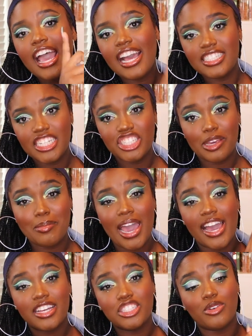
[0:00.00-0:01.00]
at T J
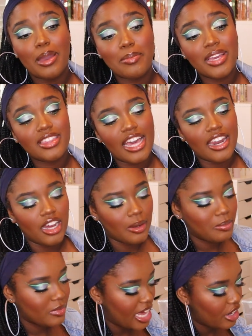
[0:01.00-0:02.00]
Maxx. So I picked that
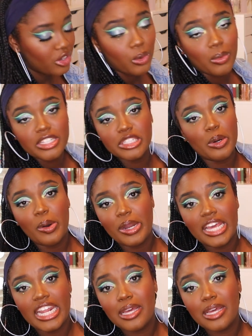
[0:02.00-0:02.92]
up. I don't know what's going in